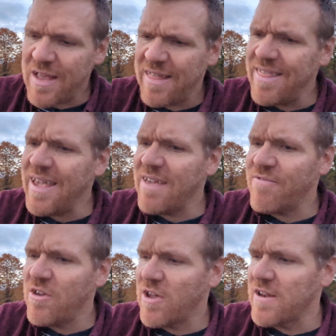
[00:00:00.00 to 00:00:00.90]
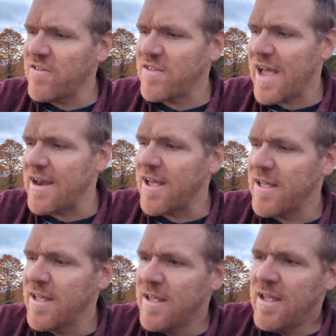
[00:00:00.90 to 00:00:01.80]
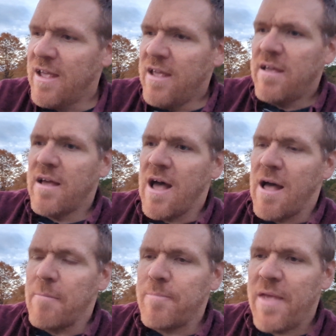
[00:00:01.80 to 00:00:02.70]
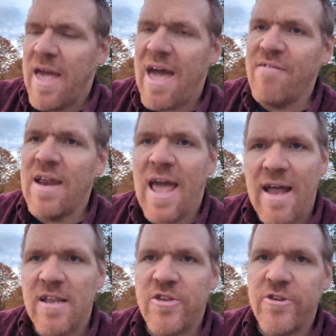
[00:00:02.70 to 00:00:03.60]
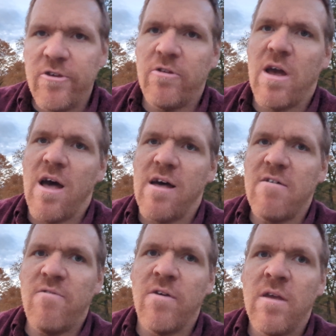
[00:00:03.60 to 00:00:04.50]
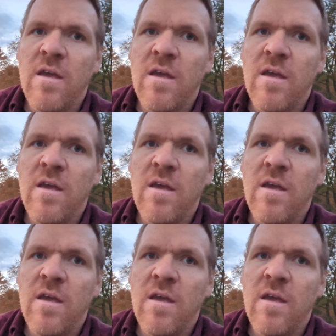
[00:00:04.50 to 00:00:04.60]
I think if you can just kind of um, have an attitude of